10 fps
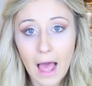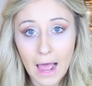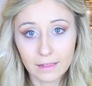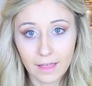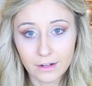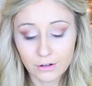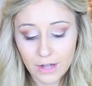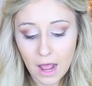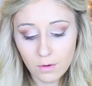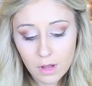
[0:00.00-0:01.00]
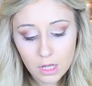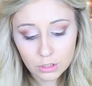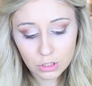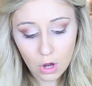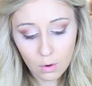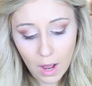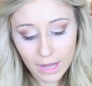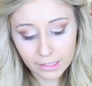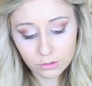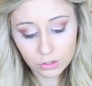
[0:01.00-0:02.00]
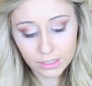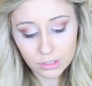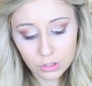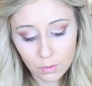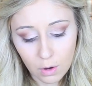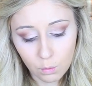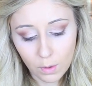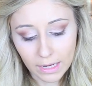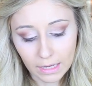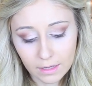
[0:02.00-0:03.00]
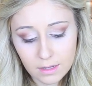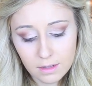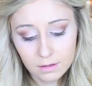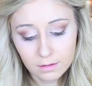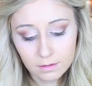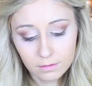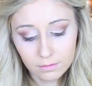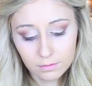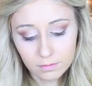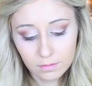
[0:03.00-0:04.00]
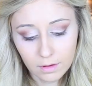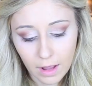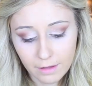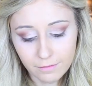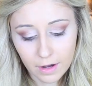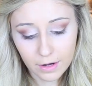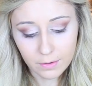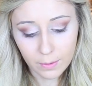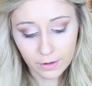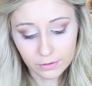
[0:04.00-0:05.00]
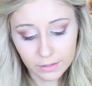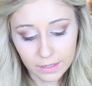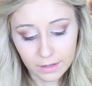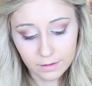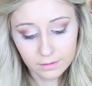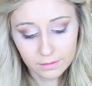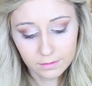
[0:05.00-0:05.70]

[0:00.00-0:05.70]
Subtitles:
eyeliner now. So I usually do a wing. I very rarely